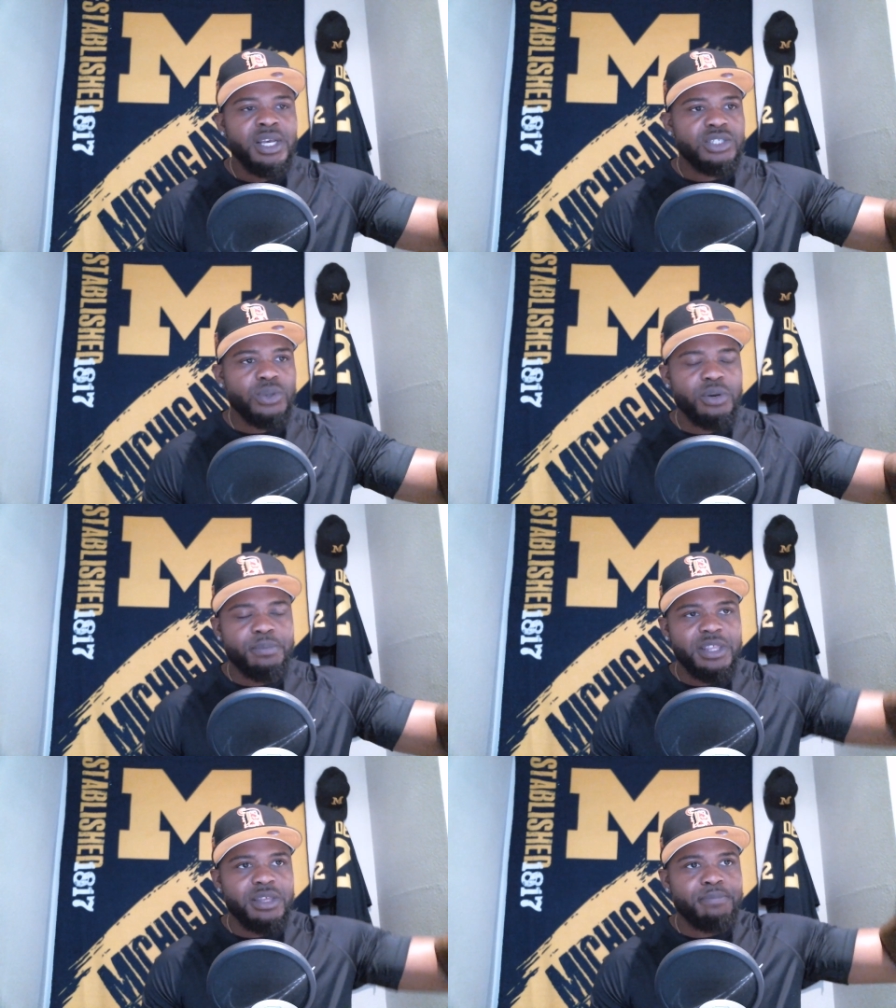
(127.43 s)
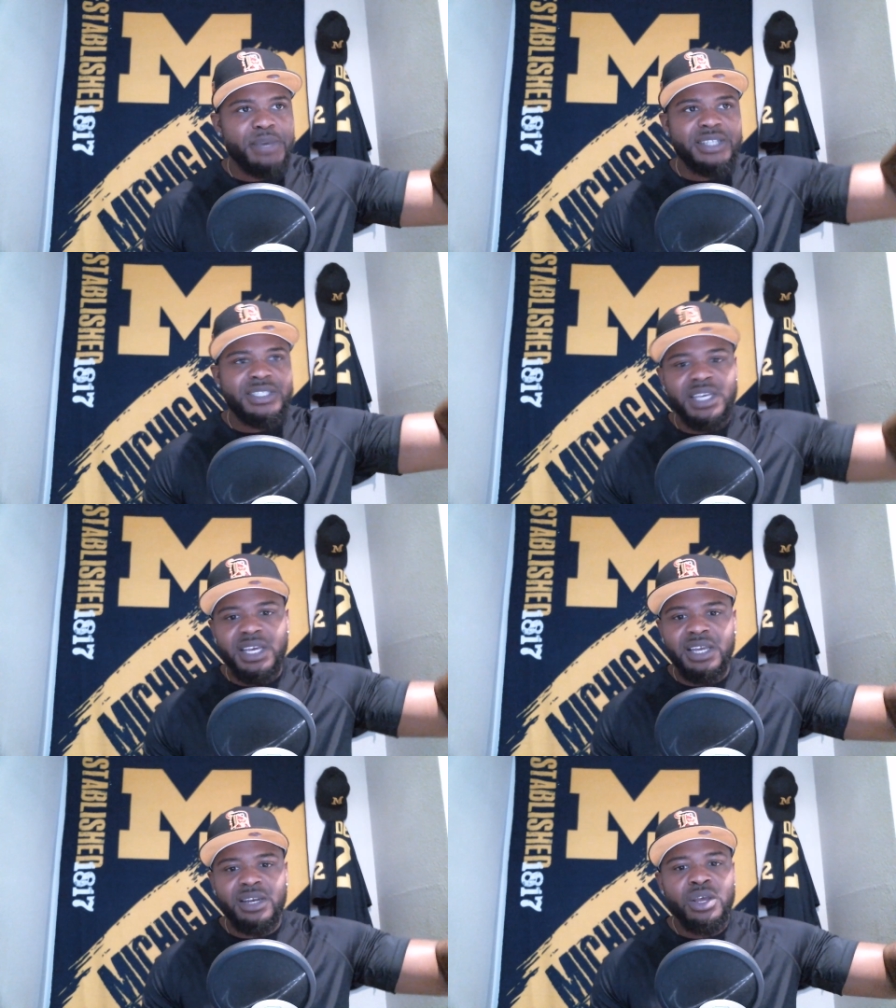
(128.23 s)
So it'll be the Big
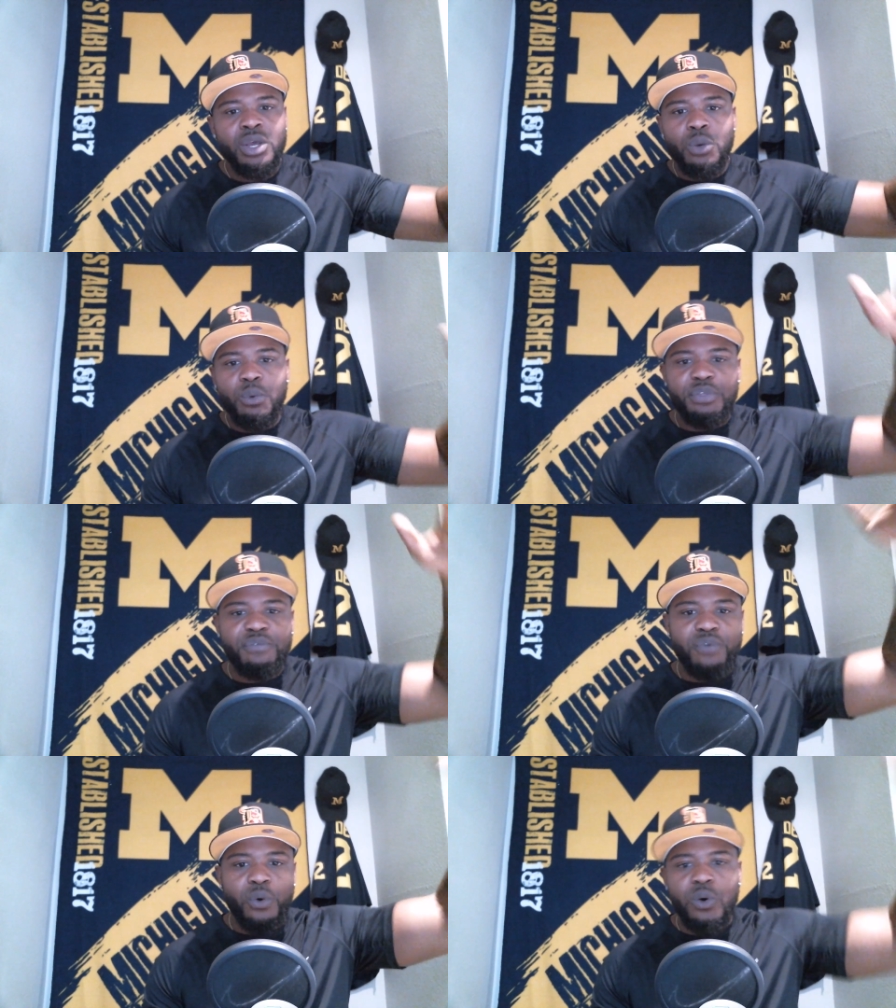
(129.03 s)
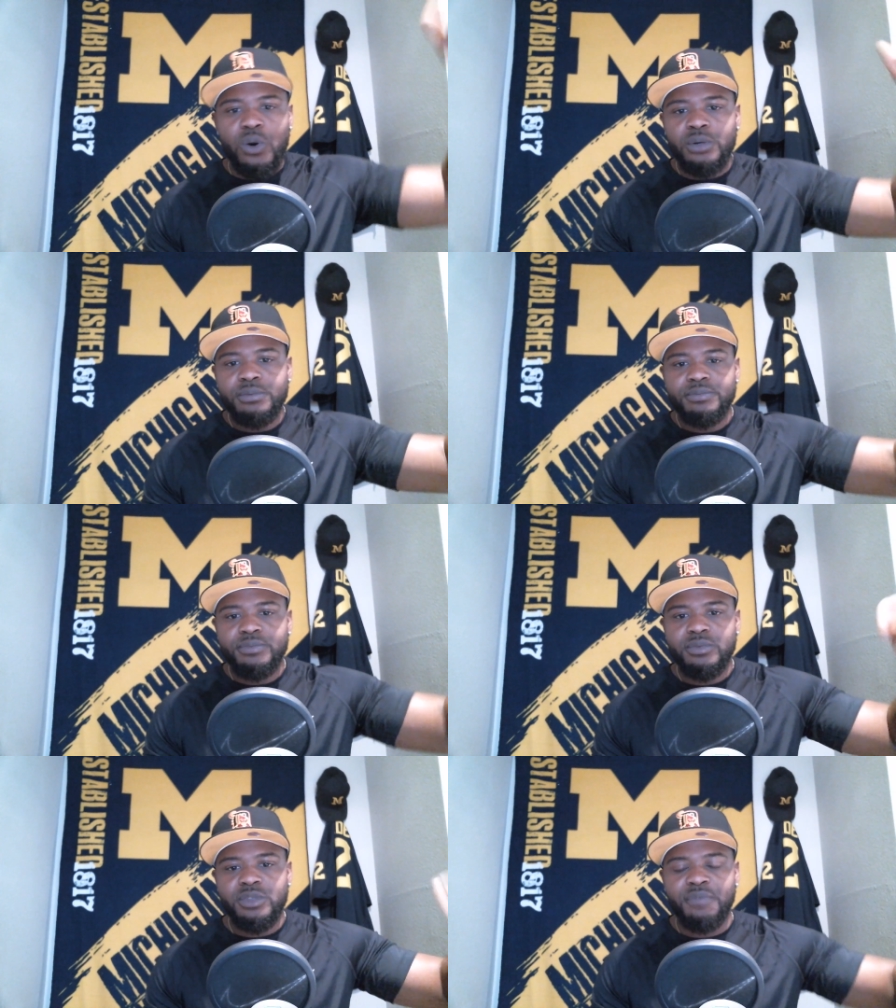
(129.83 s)
Ten with 4
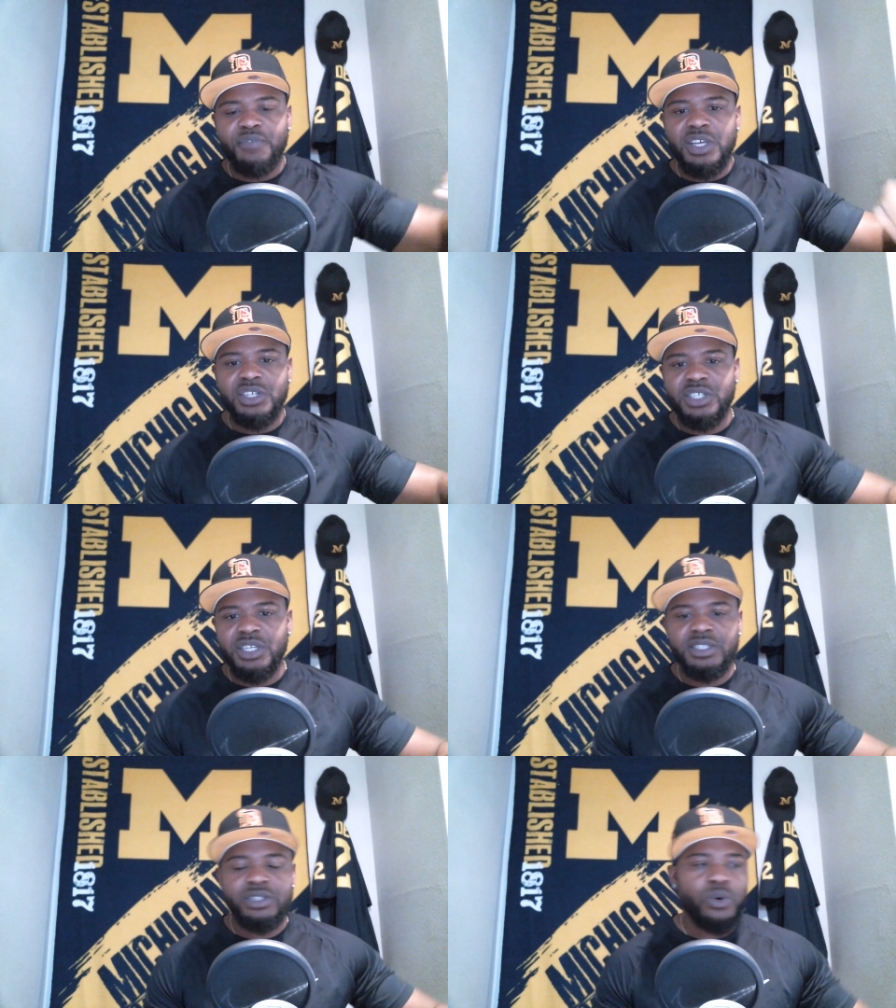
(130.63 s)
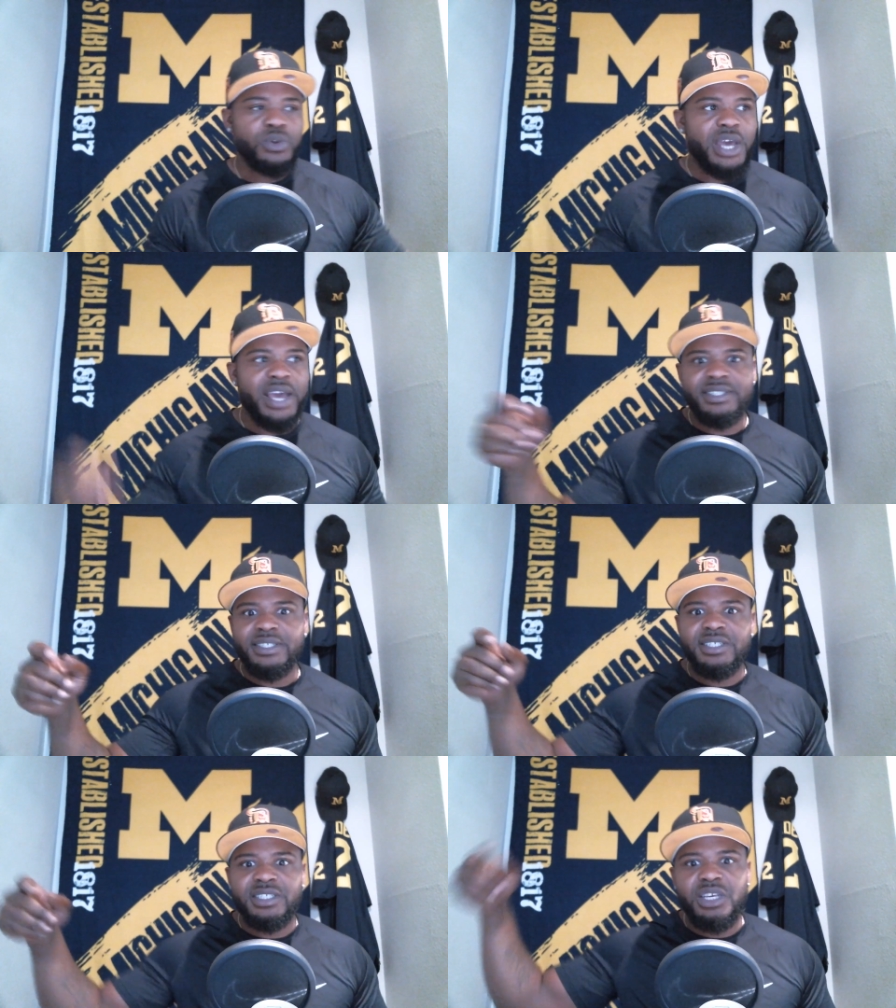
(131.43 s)
divisions, or the
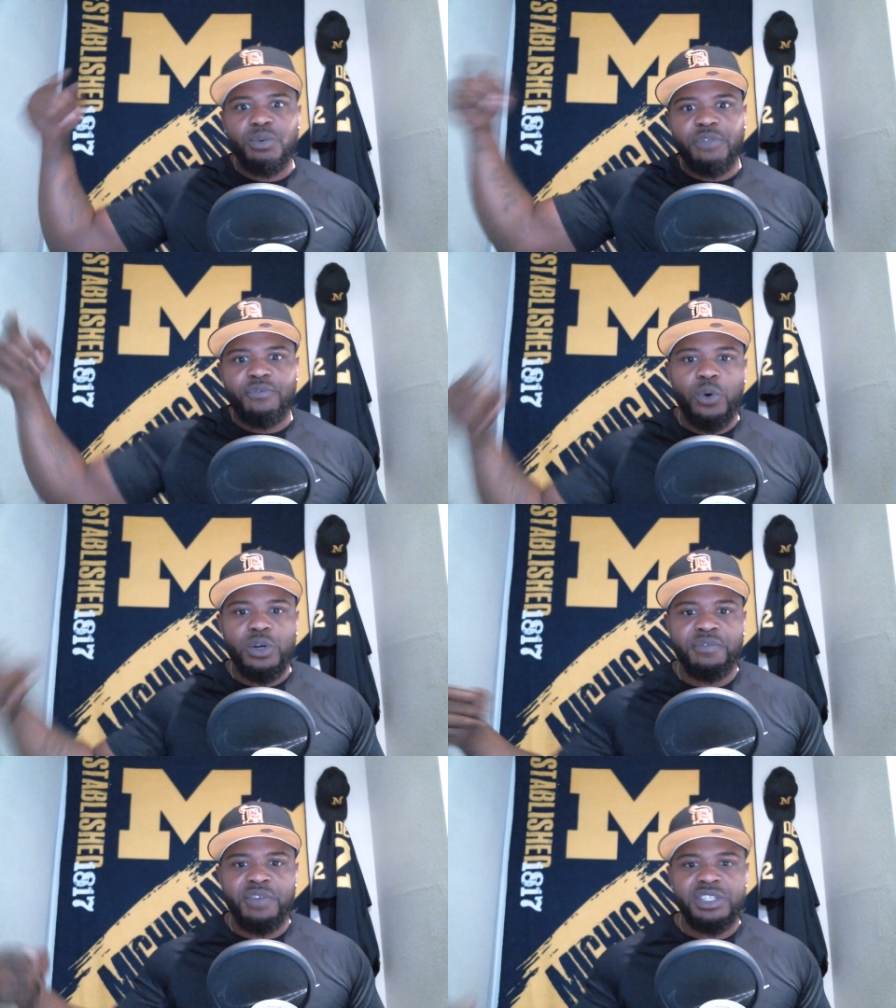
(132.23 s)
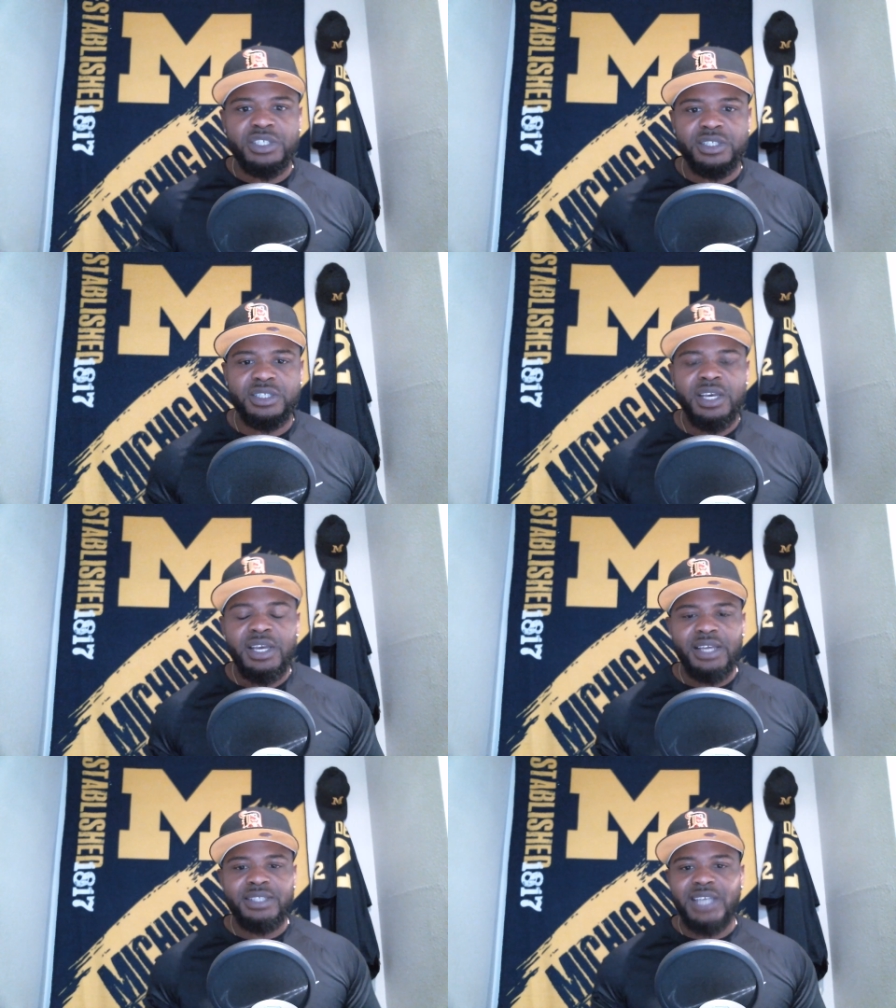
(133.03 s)
SEC with 4 divisions
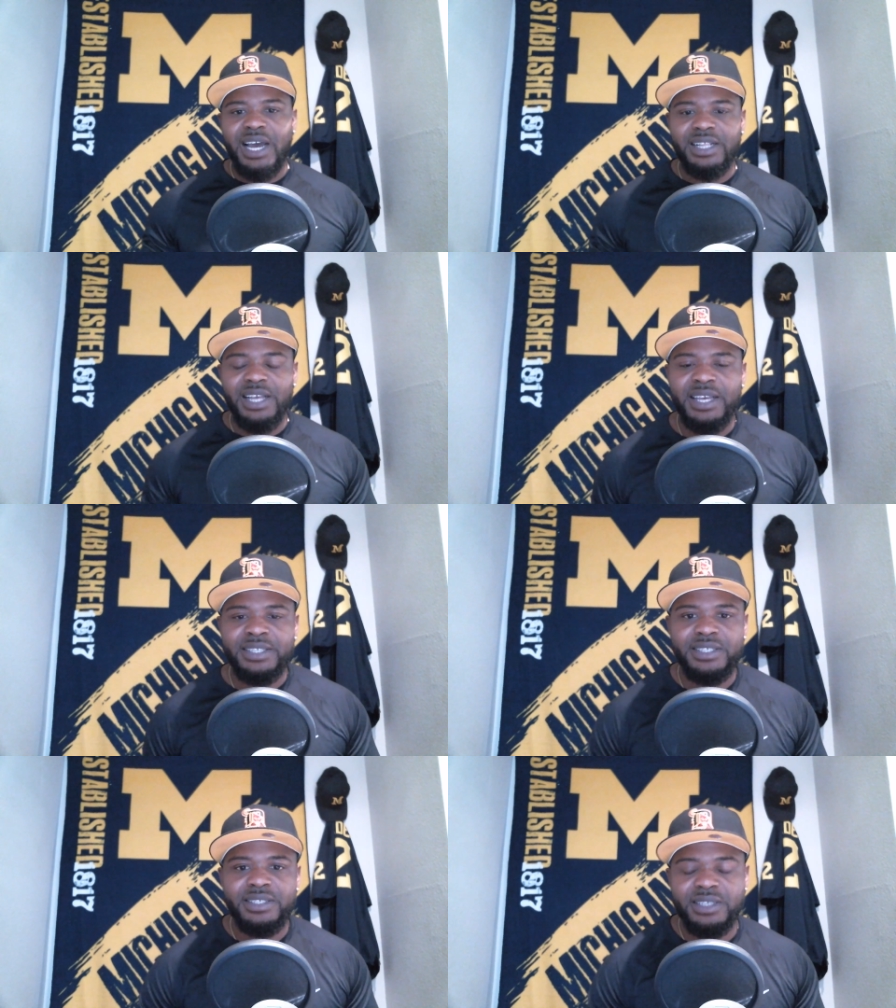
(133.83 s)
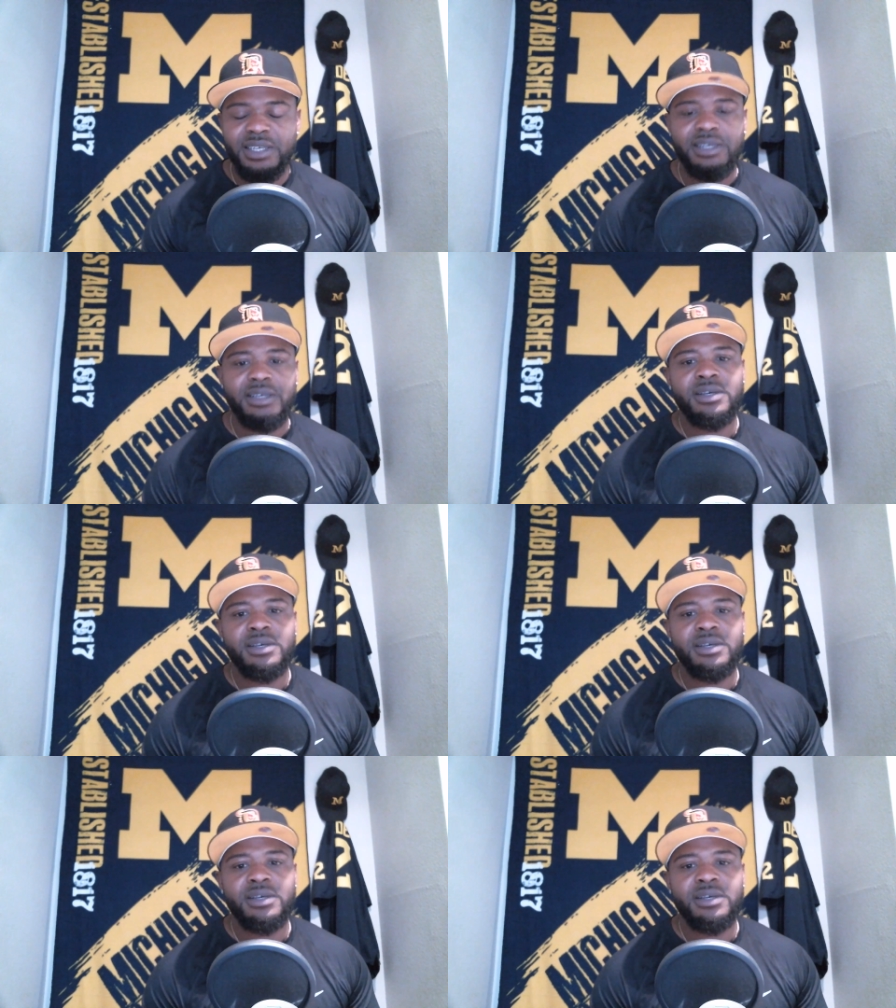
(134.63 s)
inside the SEC.